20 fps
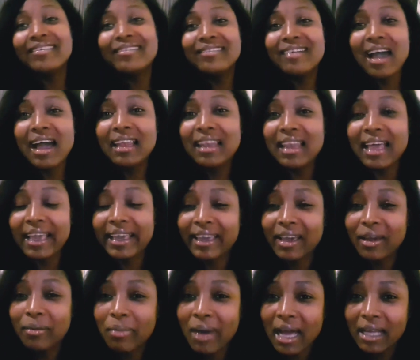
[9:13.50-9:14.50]
ran like
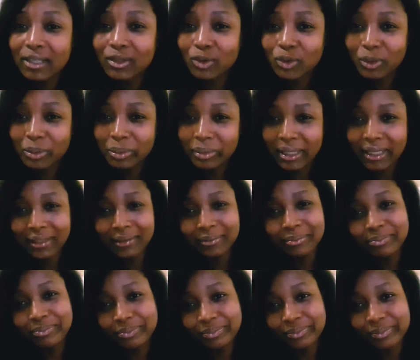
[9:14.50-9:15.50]
a mad
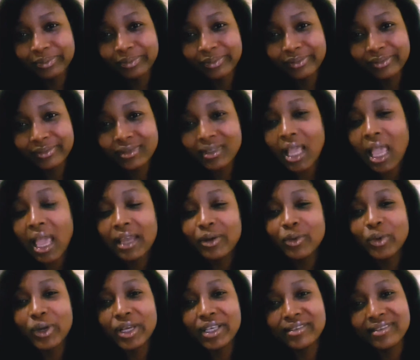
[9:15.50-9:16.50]
woman.
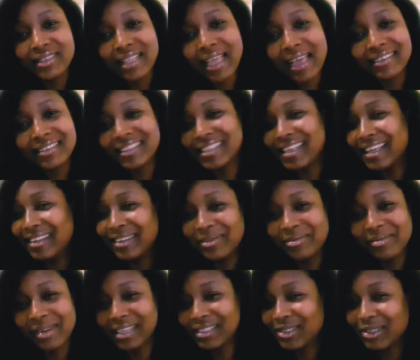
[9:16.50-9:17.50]
Anyways, that's the end of
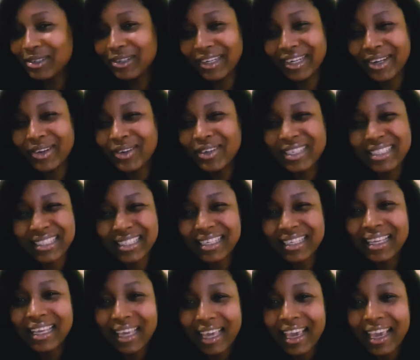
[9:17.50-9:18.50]
my story. It was
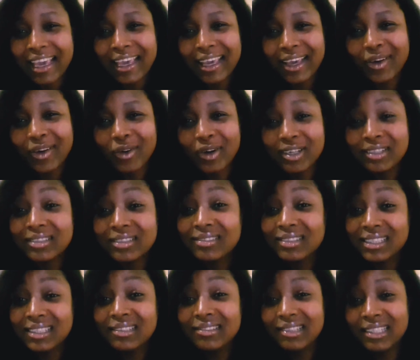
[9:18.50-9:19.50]
really,
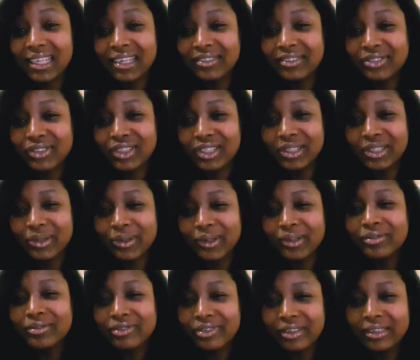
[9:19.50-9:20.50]
really a funny
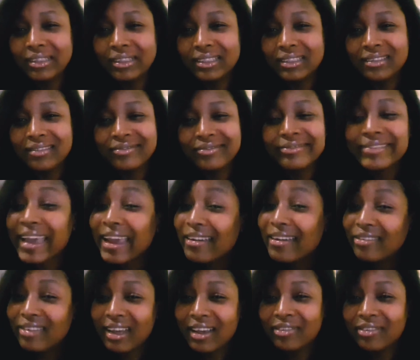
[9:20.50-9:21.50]
one. Funny.
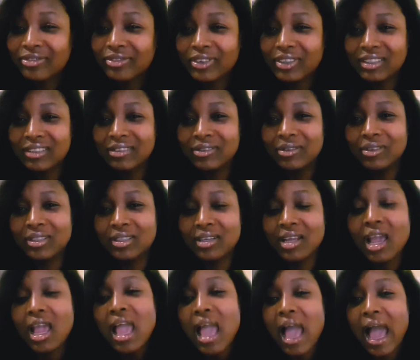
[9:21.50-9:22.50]
Very, very funny one.
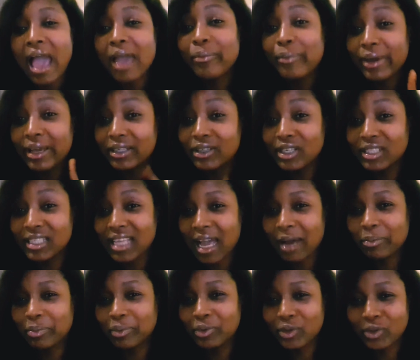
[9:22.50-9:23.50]
I pray it doesn't
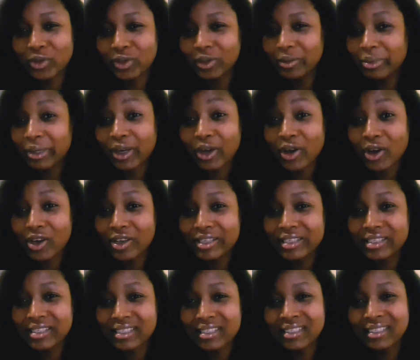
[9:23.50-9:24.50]
happen to you,
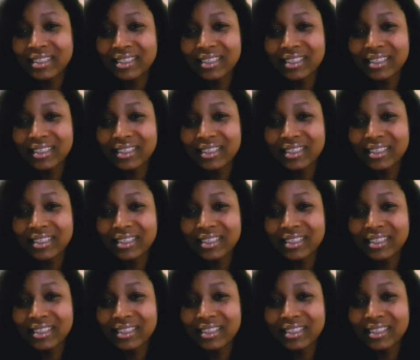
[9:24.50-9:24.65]
because